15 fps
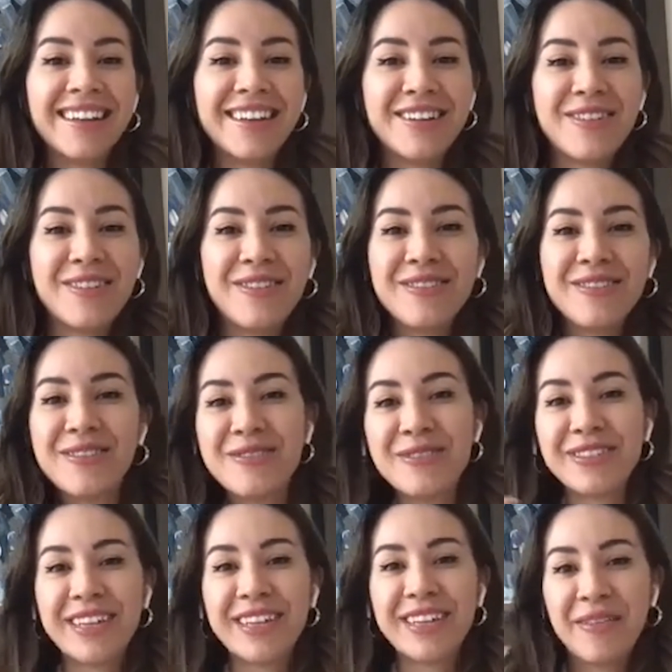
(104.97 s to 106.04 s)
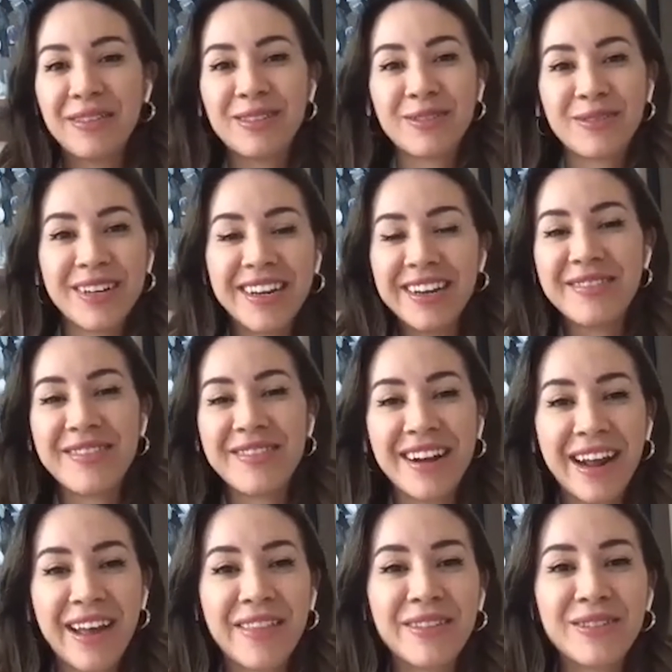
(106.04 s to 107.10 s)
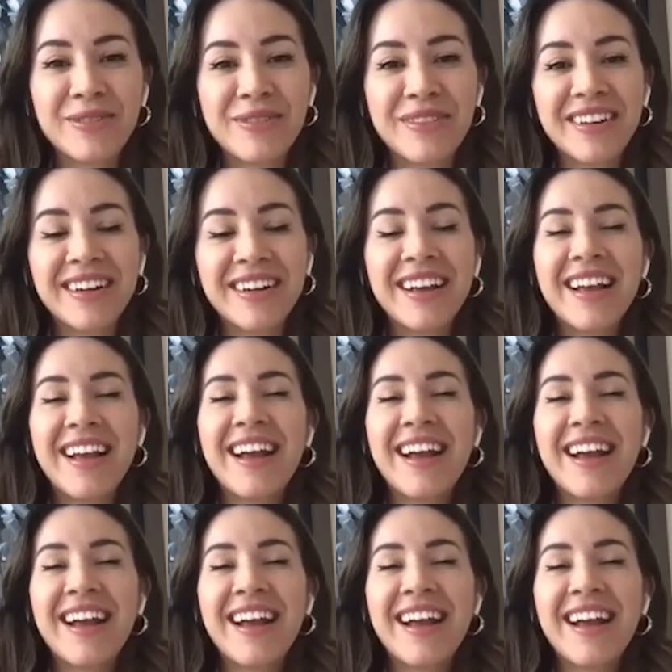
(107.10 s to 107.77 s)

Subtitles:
you go down the street and you knock on the door.